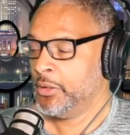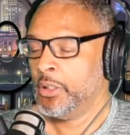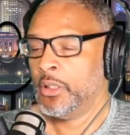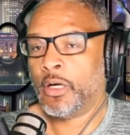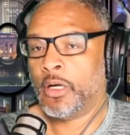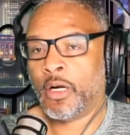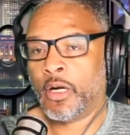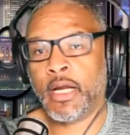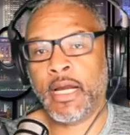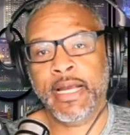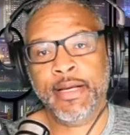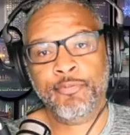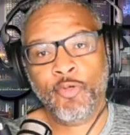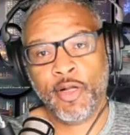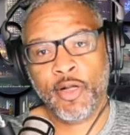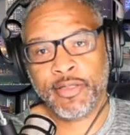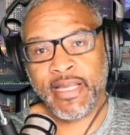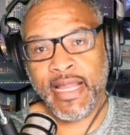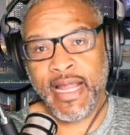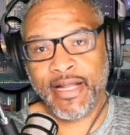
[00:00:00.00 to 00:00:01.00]
All right,
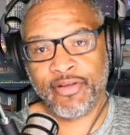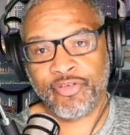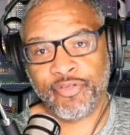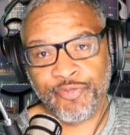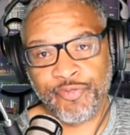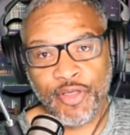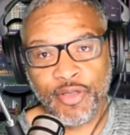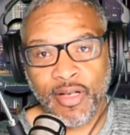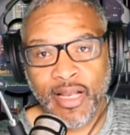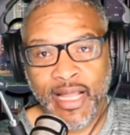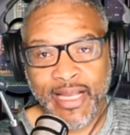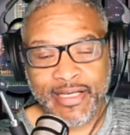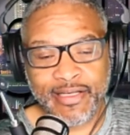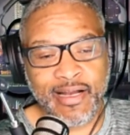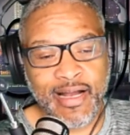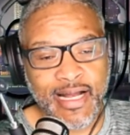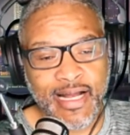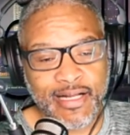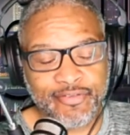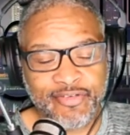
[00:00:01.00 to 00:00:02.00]
well, guys, if you like
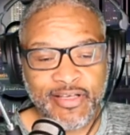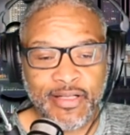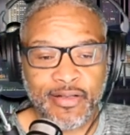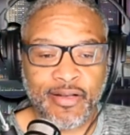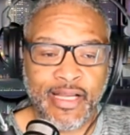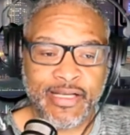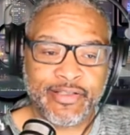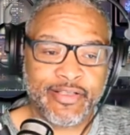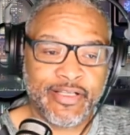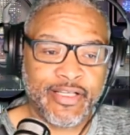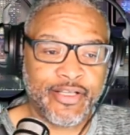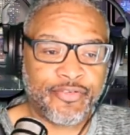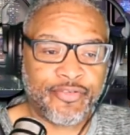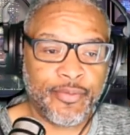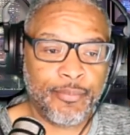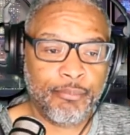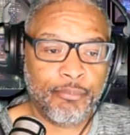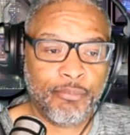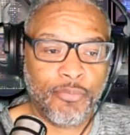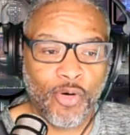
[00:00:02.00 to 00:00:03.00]
content like this
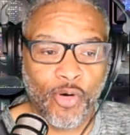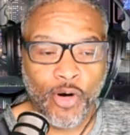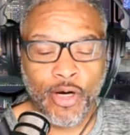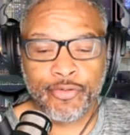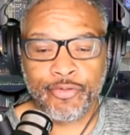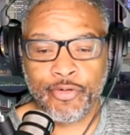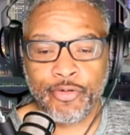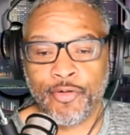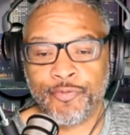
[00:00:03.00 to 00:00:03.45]
and more, don't